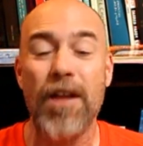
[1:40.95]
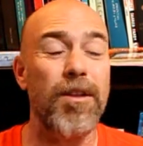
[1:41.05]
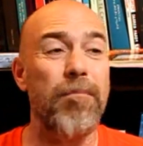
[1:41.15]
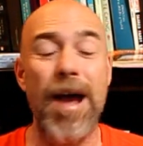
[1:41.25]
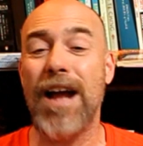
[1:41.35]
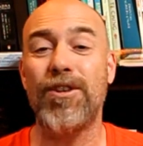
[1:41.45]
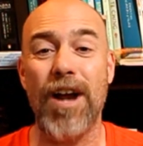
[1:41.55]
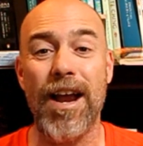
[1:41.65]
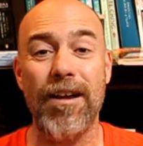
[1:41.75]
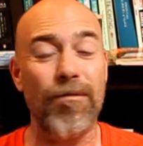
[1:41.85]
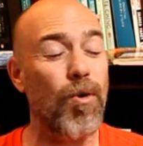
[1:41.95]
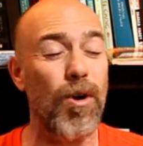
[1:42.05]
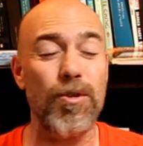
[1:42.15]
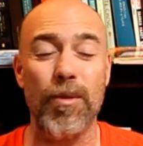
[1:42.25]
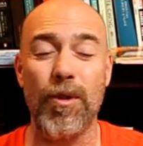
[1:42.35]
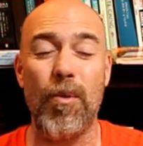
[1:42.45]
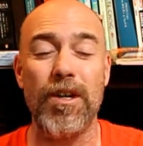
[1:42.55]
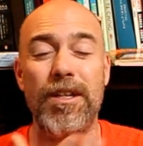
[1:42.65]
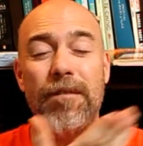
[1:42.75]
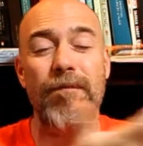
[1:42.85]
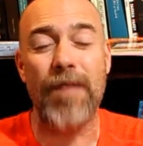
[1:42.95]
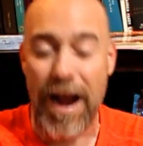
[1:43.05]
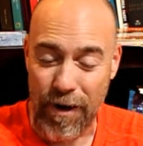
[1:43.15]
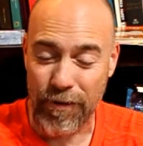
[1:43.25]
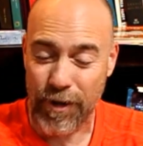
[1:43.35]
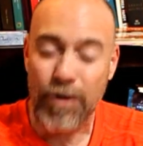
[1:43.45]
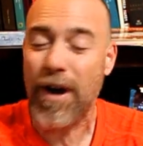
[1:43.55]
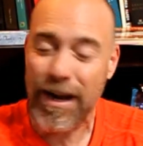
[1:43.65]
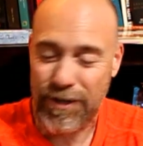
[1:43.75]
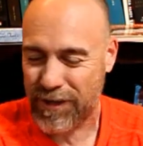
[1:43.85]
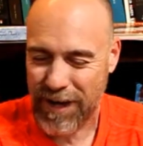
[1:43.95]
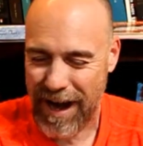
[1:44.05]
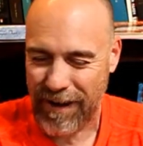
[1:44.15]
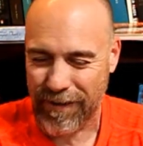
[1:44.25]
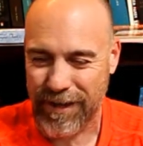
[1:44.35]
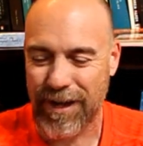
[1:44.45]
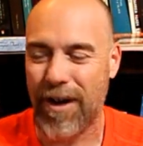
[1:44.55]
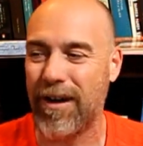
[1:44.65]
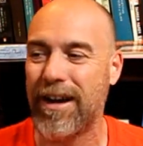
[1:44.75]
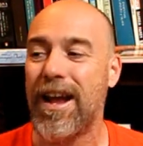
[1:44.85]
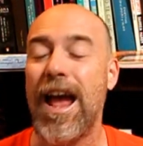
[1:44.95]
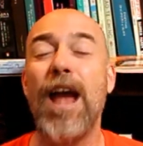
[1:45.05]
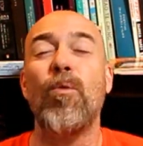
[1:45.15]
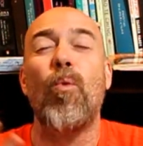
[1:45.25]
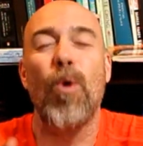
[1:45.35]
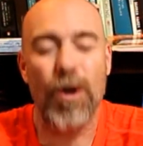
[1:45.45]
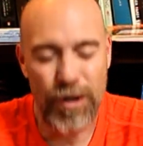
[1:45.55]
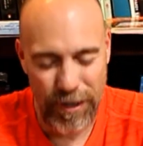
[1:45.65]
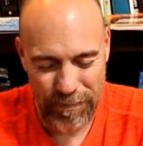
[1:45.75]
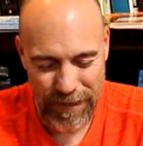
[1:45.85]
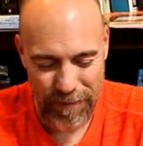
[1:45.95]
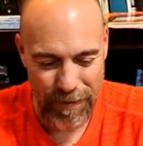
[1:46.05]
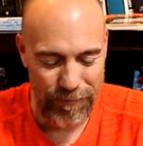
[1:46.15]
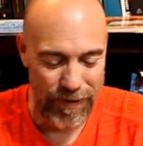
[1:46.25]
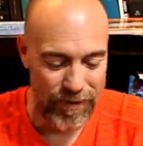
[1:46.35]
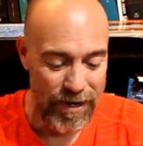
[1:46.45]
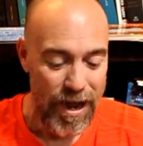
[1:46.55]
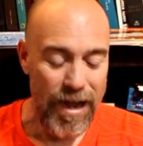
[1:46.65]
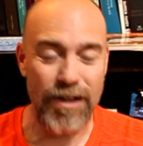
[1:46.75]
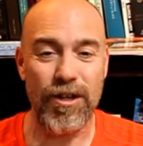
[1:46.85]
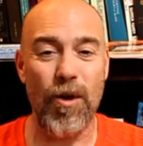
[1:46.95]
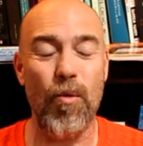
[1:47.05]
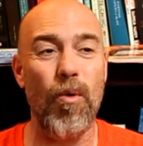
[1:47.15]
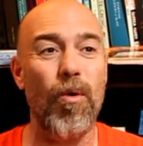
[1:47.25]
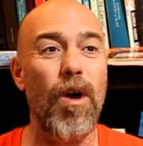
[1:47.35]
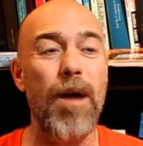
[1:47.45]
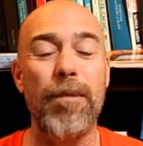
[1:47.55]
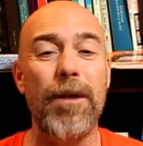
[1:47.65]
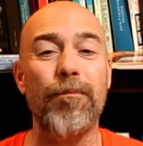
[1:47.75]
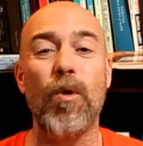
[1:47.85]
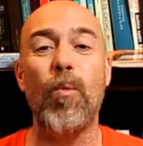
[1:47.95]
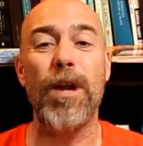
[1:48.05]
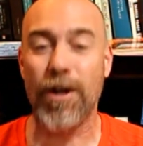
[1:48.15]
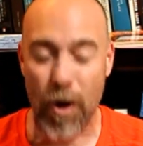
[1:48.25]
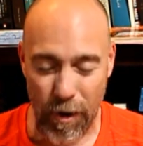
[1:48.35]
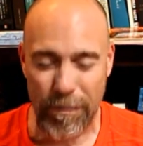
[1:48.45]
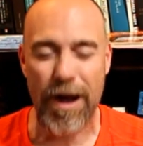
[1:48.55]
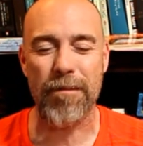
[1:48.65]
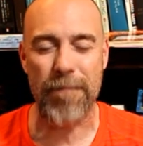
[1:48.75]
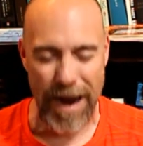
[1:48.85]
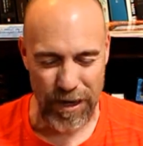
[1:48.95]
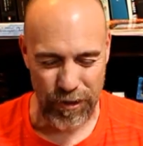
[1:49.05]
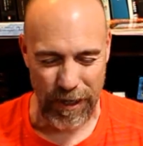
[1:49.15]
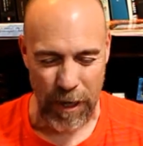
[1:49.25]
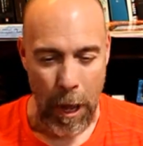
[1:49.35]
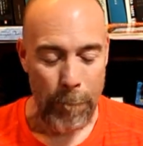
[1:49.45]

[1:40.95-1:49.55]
The Magi, of course, were the ones that found the Christ child, you know, and, and worshiped him, my friends. And, and so I mean, we know about magic.